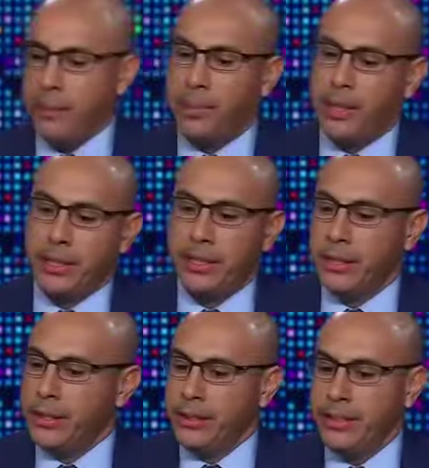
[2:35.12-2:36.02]
that, but
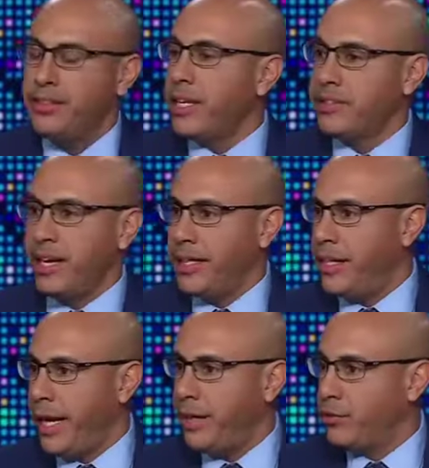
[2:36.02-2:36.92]
these next
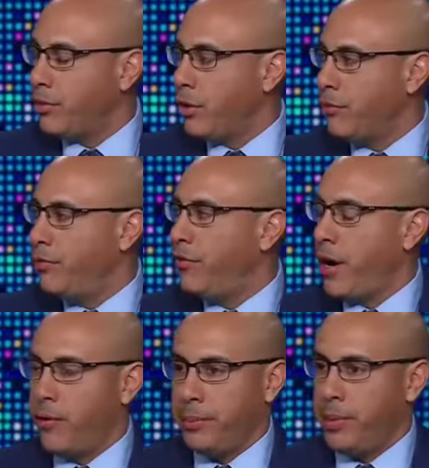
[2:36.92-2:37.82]
10 days are
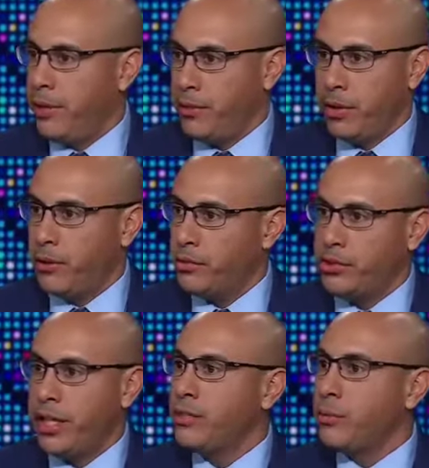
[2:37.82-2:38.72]
very pivotal.
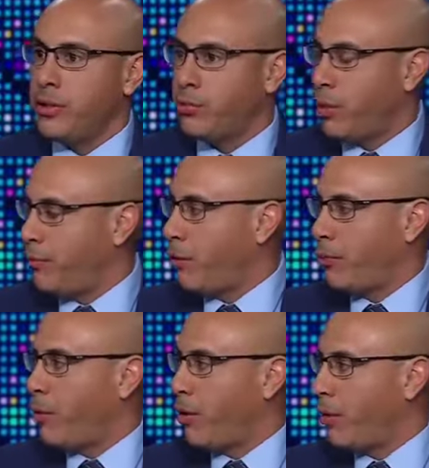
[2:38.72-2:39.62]
Yeah. January
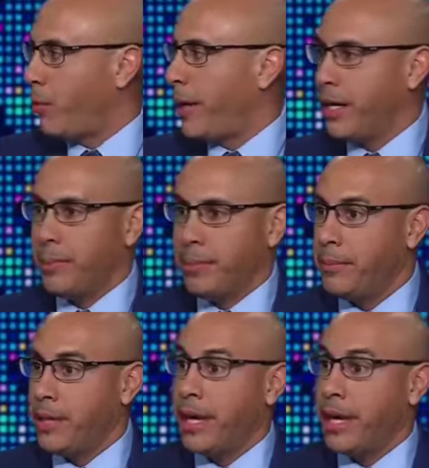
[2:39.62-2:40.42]
24th, we're all going to wake up and be